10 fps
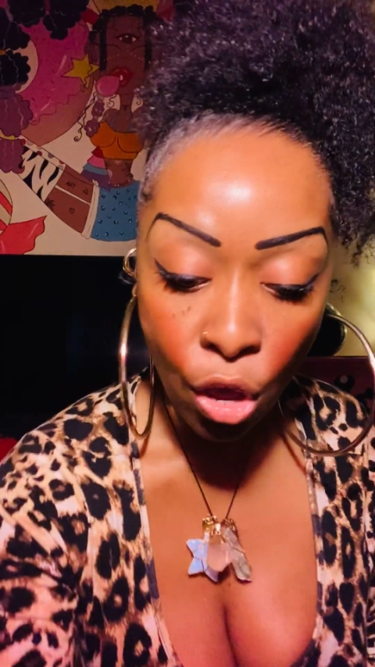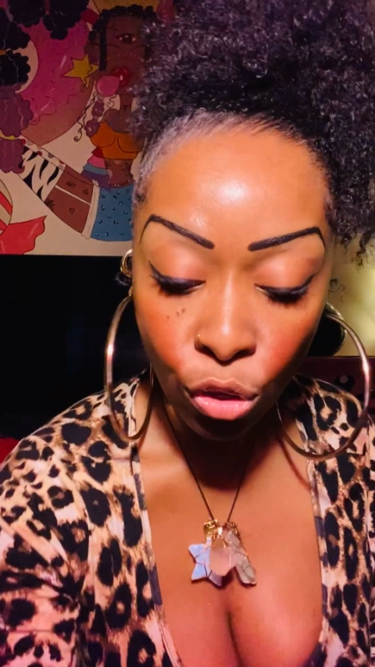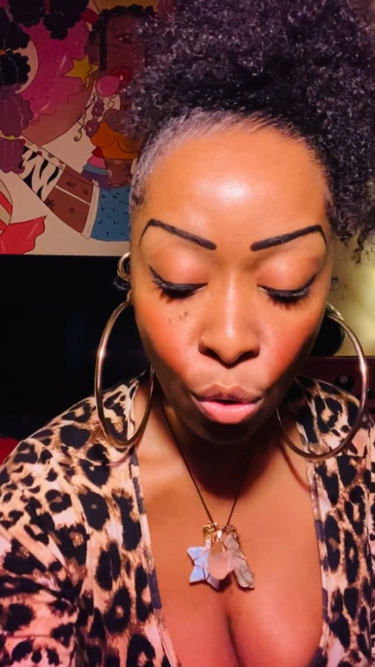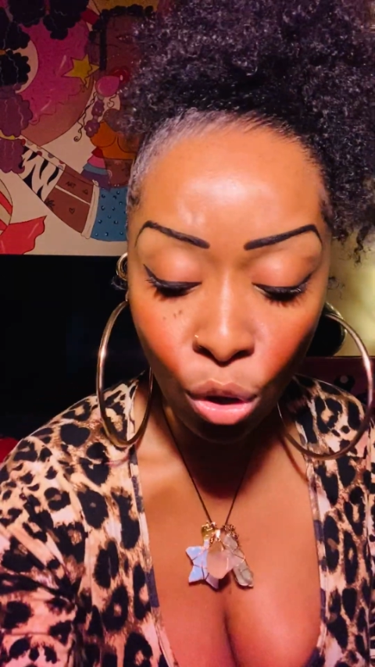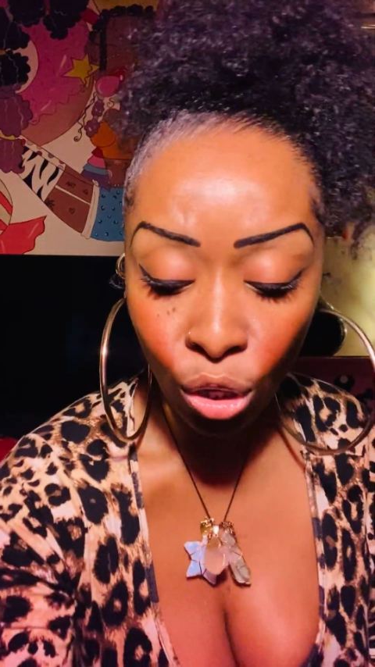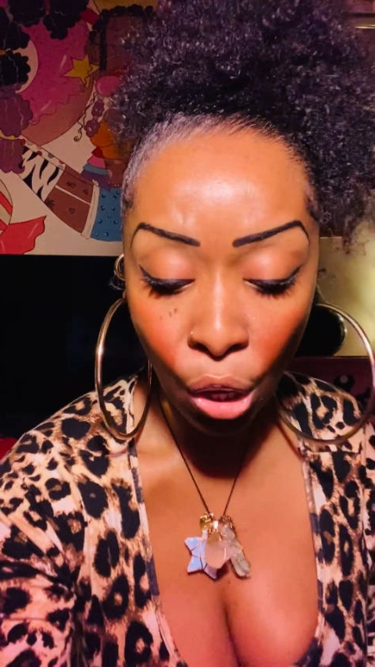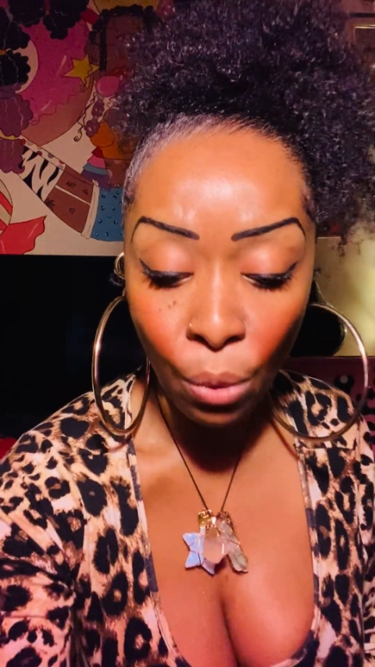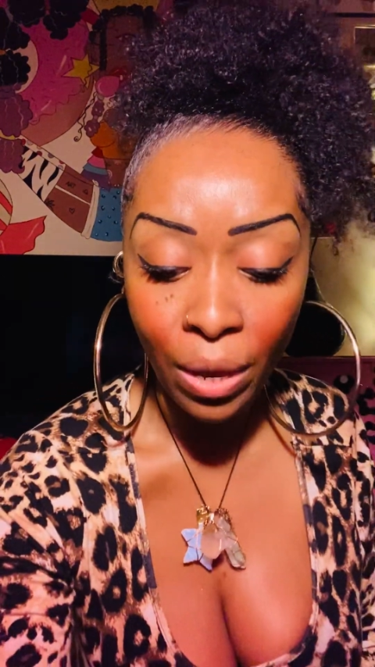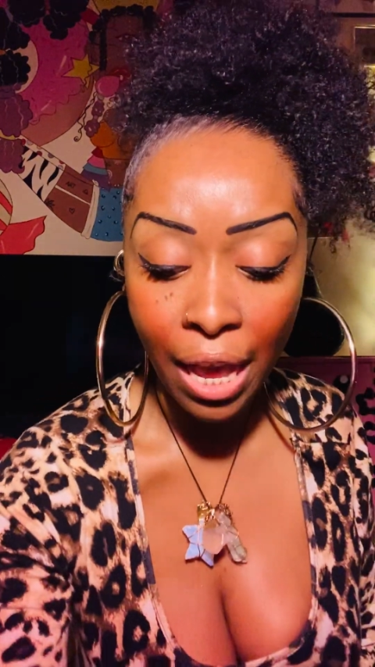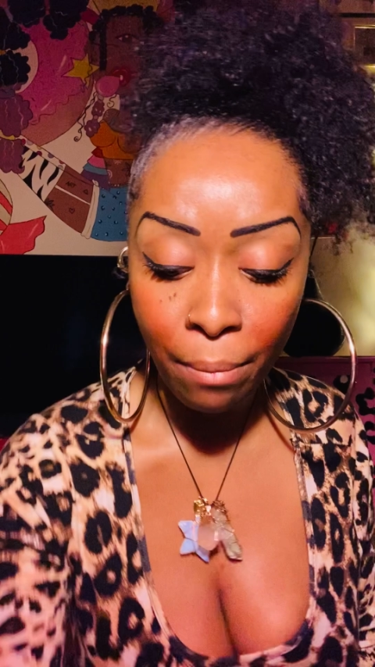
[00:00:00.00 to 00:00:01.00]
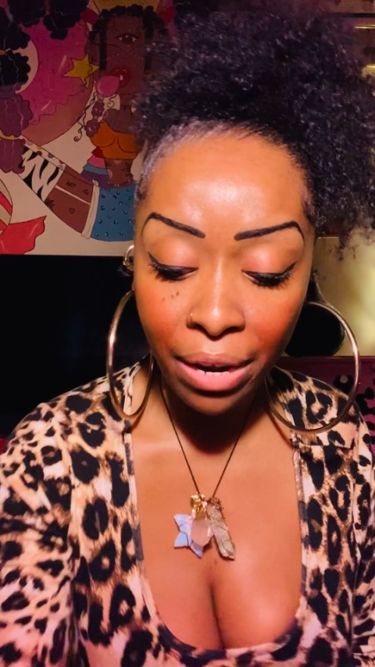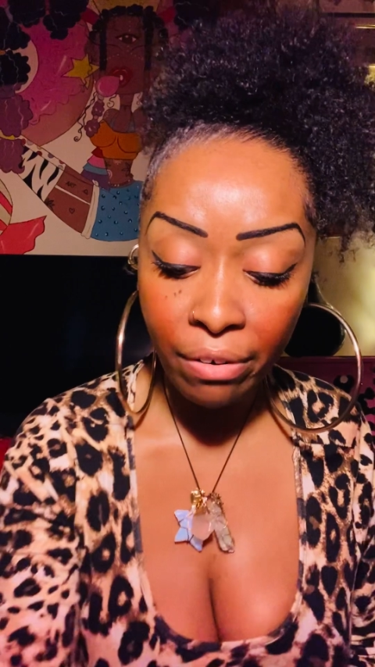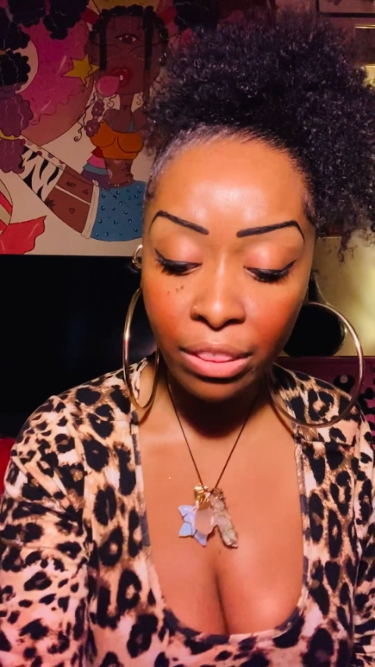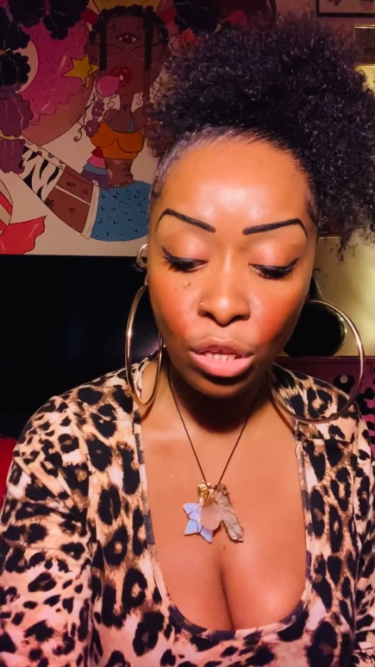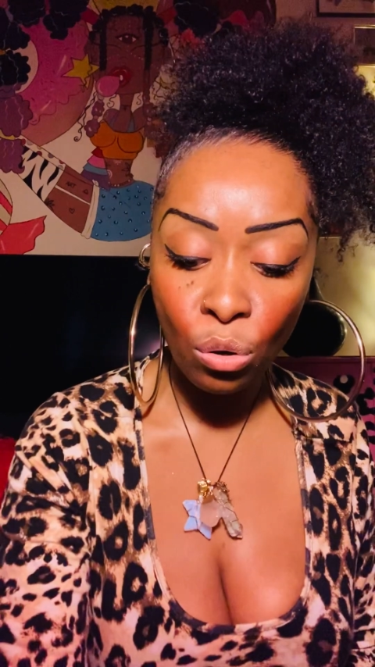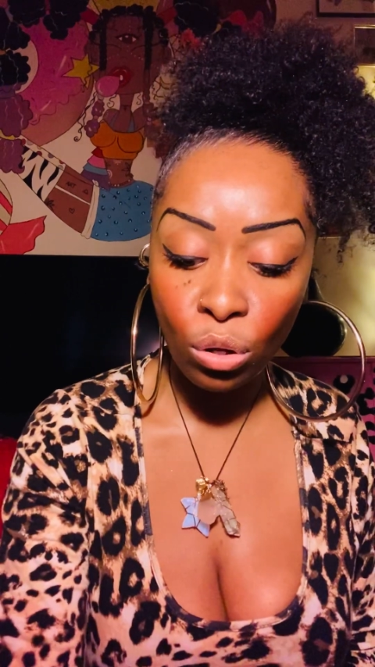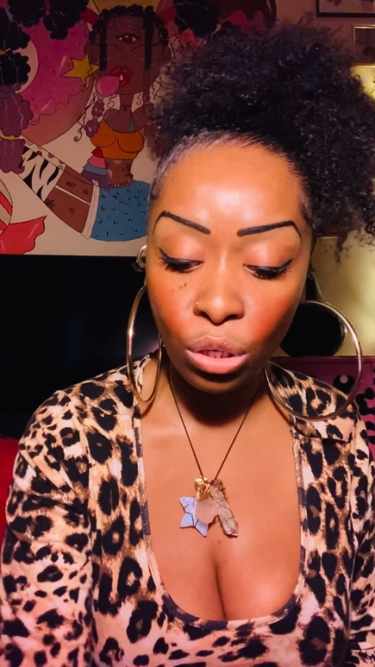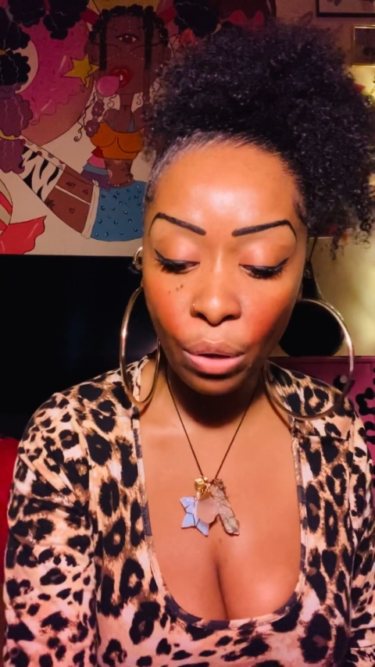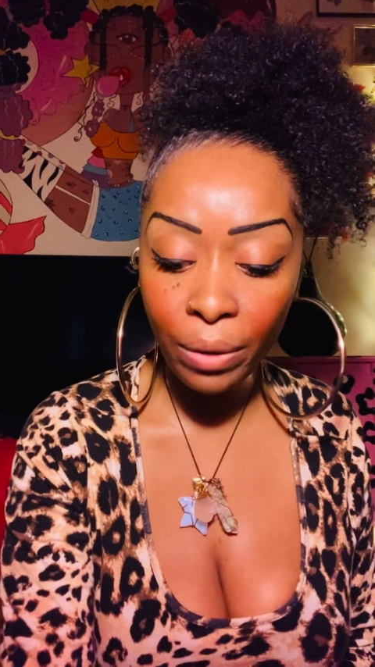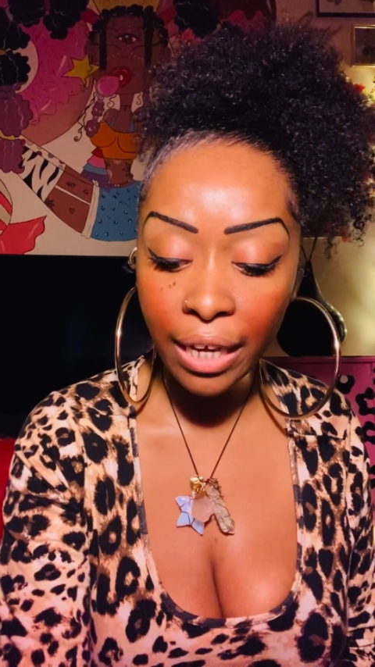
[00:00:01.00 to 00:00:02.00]
you're glowing. I'm hearing that you're
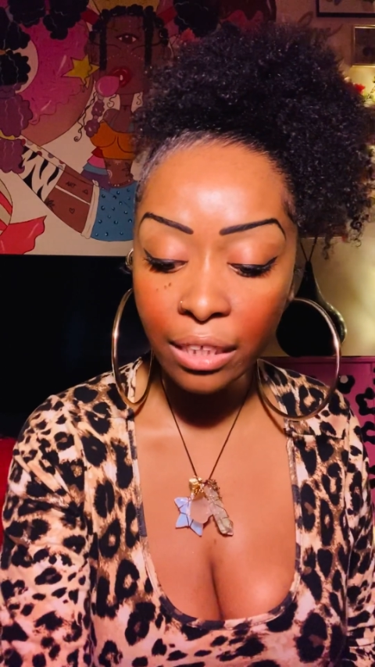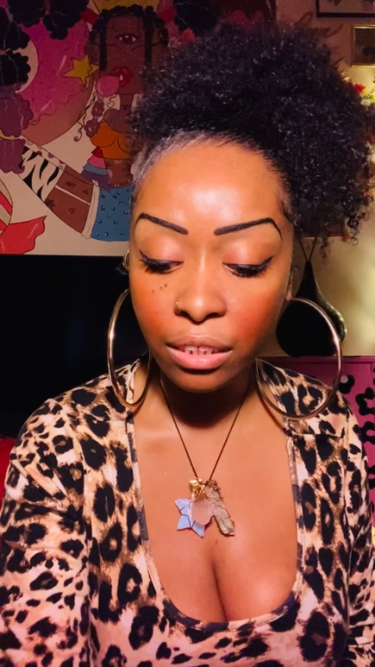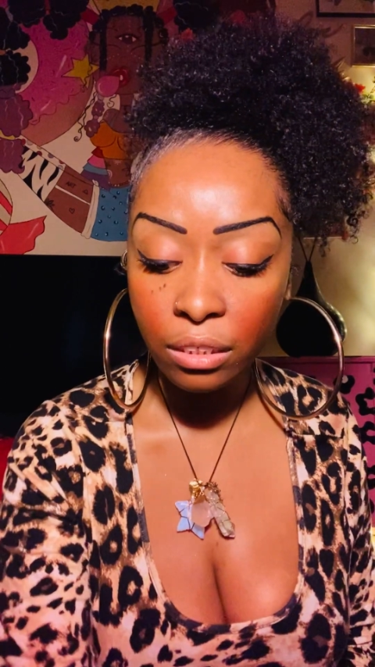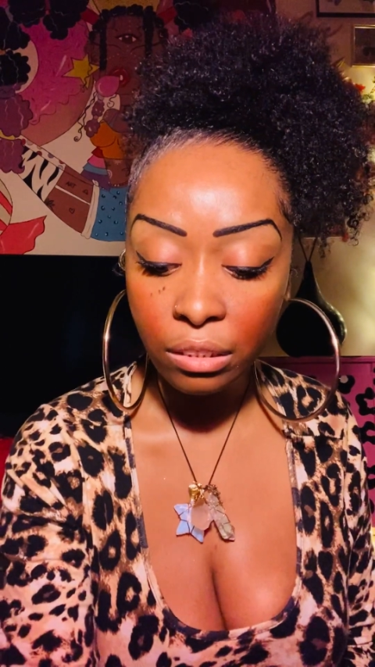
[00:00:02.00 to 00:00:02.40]
glowing.